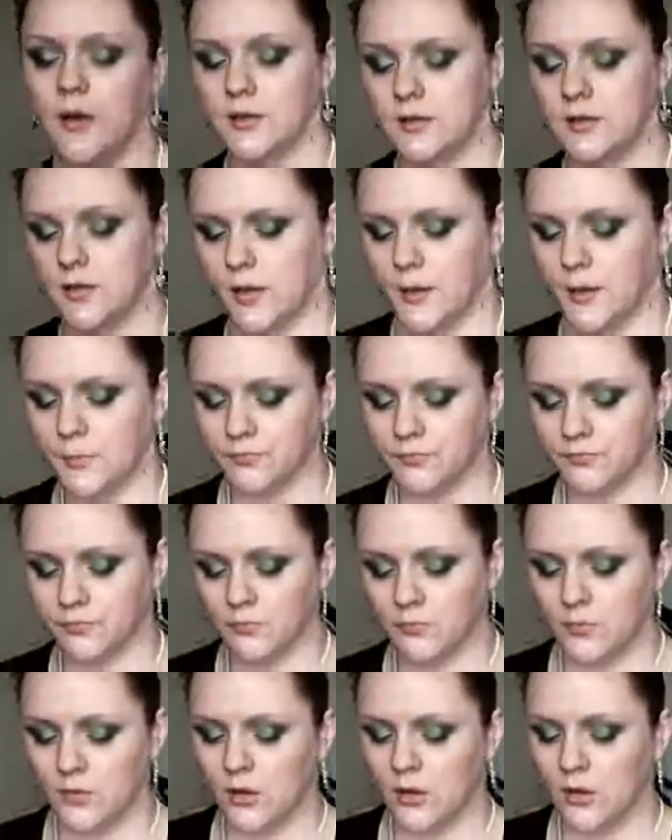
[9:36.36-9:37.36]
corrector.
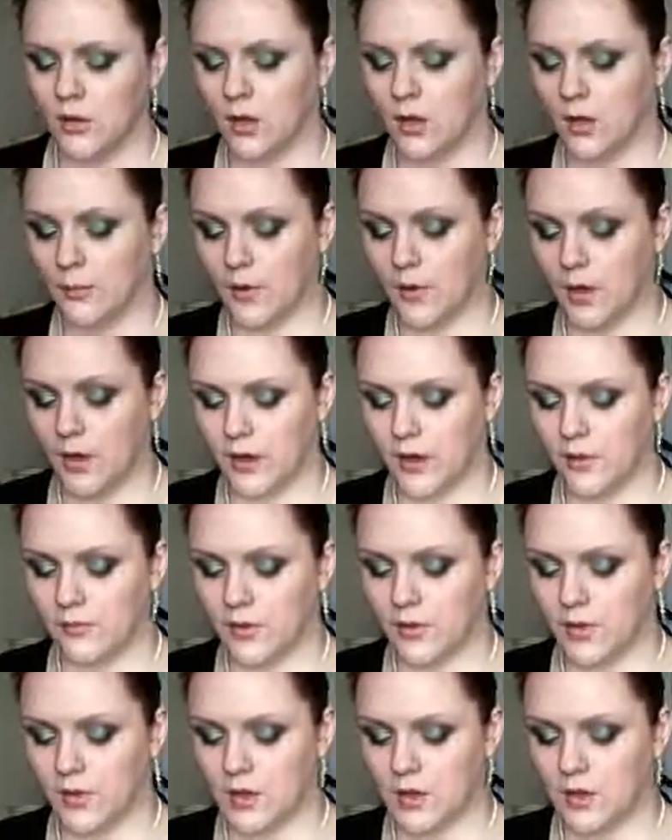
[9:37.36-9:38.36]
I
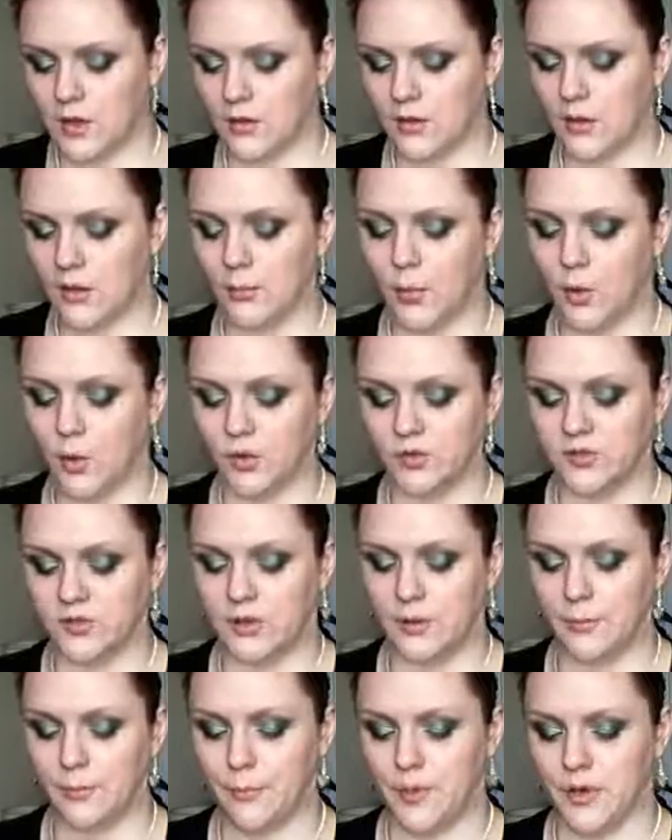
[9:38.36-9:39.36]
have it in
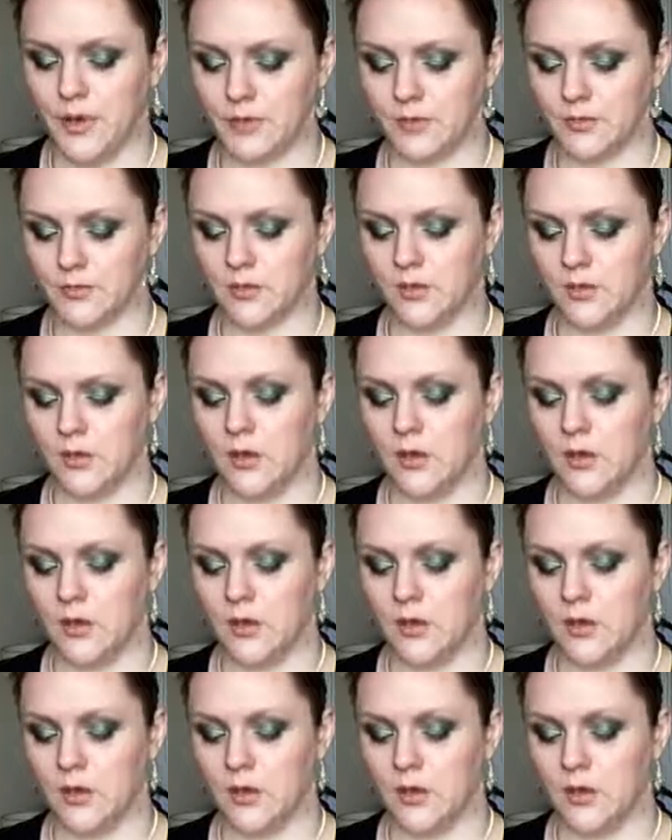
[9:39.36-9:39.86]
Porcelain Bisque,